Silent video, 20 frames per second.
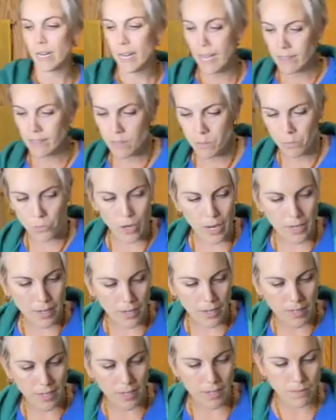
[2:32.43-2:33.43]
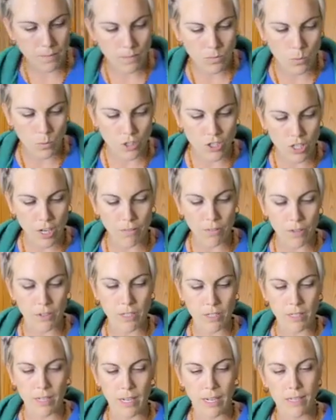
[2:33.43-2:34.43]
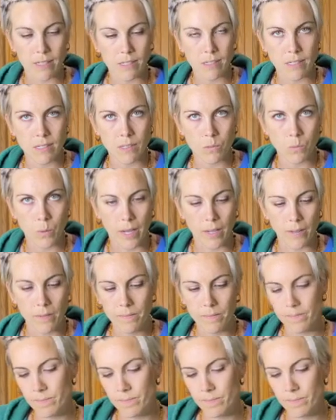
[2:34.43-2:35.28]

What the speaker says: add some red onion, which I've already diced as well.